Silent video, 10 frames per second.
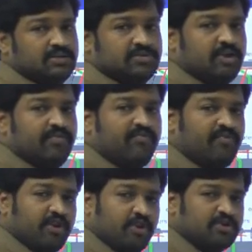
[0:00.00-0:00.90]
So if
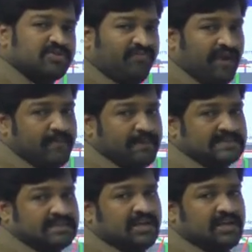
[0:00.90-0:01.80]
we use
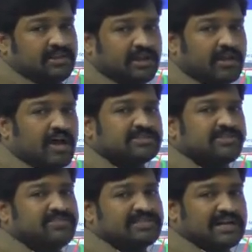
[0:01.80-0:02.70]
fabrics, the cost
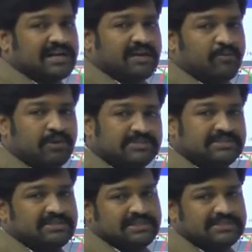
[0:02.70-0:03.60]
of the secondary
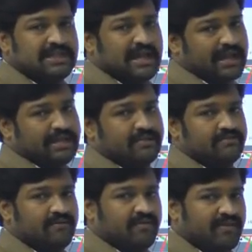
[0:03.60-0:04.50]
process is high.